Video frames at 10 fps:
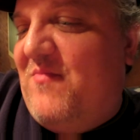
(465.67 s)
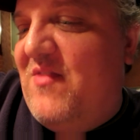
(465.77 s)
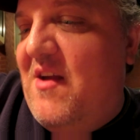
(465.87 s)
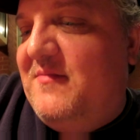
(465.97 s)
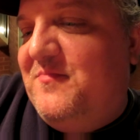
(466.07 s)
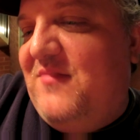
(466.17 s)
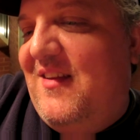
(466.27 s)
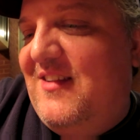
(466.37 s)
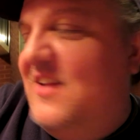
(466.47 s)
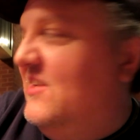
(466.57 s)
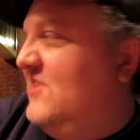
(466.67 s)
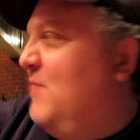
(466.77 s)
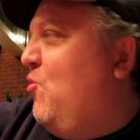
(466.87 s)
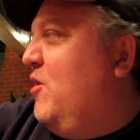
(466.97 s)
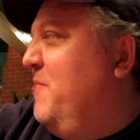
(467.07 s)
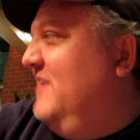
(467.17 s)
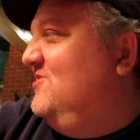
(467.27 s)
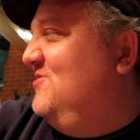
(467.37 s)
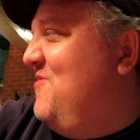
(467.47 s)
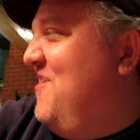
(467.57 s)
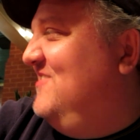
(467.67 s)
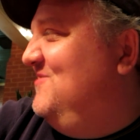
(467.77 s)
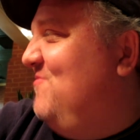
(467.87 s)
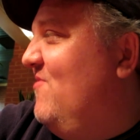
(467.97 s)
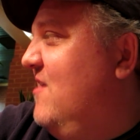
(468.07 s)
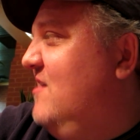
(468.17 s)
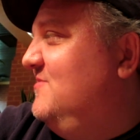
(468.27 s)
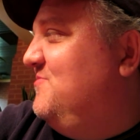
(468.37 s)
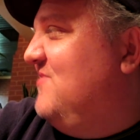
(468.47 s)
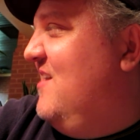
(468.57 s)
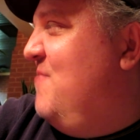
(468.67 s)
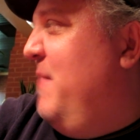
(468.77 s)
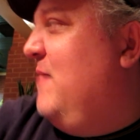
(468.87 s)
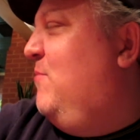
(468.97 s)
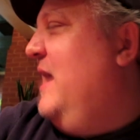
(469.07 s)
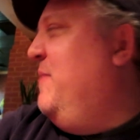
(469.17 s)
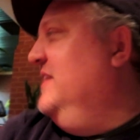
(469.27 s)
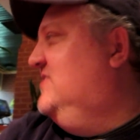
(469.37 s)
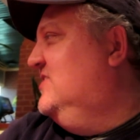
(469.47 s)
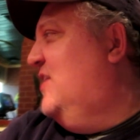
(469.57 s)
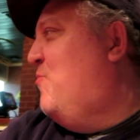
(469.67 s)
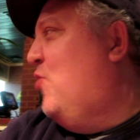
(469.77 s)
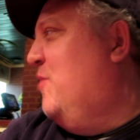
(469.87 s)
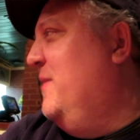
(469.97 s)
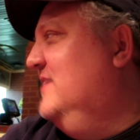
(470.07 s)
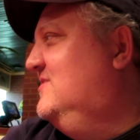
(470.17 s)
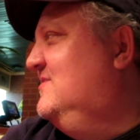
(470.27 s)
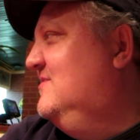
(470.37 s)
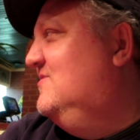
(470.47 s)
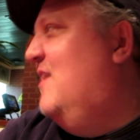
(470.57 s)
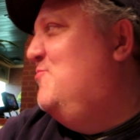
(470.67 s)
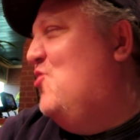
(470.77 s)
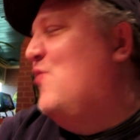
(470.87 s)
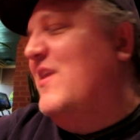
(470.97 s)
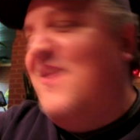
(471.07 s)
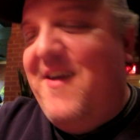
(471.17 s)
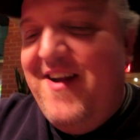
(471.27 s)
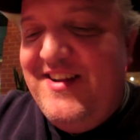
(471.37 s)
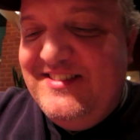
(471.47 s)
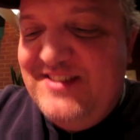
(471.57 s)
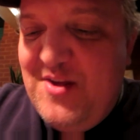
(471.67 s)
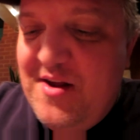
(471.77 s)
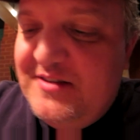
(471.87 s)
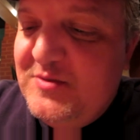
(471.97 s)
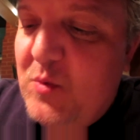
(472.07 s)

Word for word: What? Tastes like pork and beans. Black, black beans taste like pork and beans. Yeah. Oh, okay. I was like, uh,